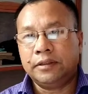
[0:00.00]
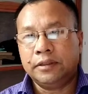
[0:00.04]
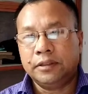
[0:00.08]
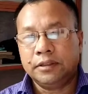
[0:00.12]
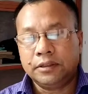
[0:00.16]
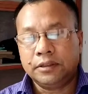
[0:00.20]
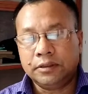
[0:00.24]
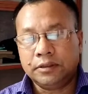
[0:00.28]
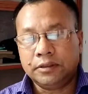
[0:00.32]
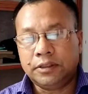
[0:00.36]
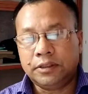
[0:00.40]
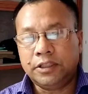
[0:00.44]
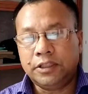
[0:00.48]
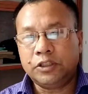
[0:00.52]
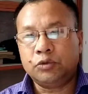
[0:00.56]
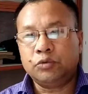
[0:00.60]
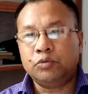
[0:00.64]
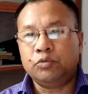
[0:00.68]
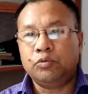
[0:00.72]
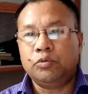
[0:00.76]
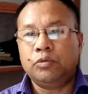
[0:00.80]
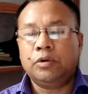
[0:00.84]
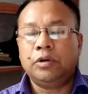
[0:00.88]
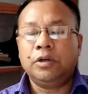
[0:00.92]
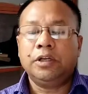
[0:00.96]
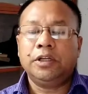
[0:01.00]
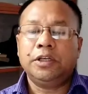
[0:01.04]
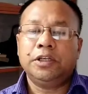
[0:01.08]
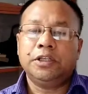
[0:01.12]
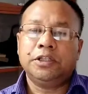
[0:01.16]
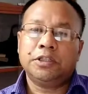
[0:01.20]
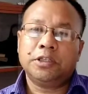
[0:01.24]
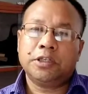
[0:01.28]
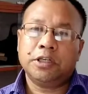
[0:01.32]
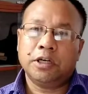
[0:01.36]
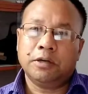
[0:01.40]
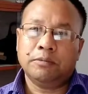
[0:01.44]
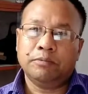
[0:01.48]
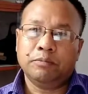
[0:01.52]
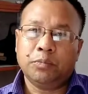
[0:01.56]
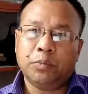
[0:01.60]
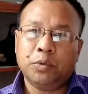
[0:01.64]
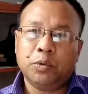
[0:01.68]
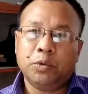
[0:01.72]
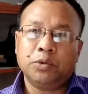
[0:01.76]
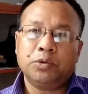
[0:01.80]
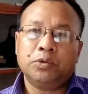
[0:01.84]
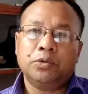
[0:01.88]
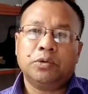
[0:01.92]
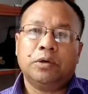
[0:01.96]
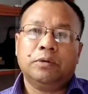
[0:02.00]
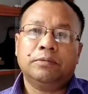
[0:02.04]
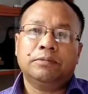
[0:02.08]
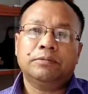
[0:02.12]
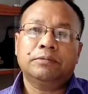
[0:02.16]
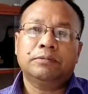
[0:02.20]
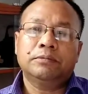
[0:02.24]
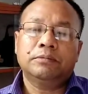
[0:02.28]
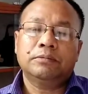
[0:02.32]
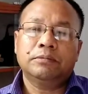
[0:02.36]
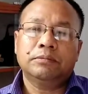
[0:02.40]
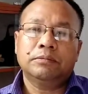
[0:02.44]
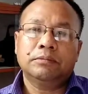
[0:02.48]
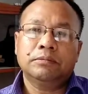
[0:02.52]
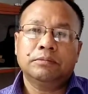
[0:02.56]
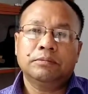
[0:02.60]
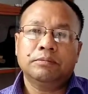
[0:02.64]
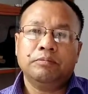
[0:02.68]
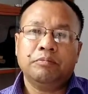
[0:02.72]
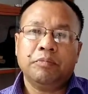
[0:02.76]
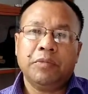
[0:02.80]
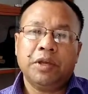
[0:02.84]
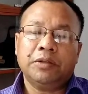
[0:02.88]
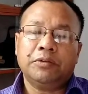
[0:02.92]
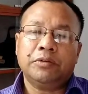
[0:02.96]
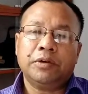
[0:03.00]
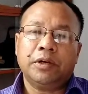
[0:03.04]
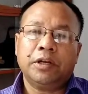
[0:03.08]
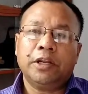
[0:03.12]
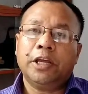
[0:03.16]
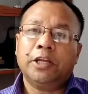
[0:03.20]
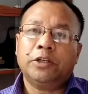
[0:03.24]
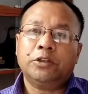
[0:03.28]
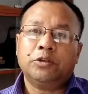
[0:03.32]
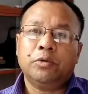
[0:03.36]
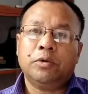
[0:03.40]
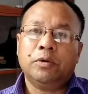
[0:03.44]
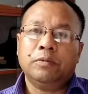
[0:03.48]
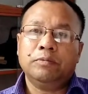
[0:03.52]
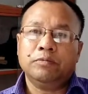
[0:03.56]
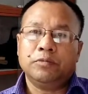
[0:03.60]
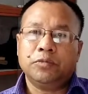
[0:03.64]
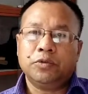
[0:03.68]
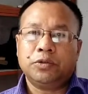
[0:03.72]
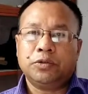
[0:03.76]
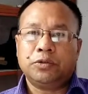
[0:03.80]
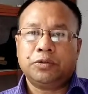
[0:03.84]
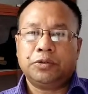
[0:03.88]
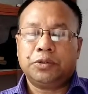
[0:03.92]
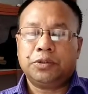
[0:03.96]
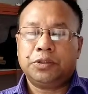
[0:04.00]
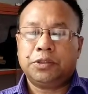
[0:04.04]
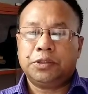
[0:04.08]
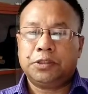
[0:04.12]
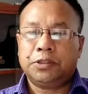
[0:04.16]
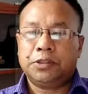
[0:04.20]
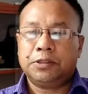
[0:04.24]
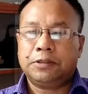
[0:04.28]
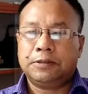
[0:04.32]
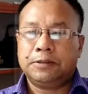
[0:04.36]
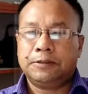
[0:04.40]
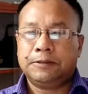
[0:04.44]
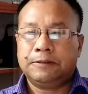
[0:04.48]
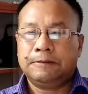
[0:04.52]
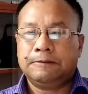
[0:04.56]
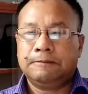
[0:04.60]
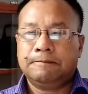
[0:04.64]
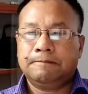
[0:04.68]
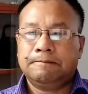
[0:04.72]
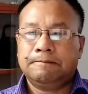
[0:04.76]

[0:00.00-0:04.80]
that this world is composed of material atoms.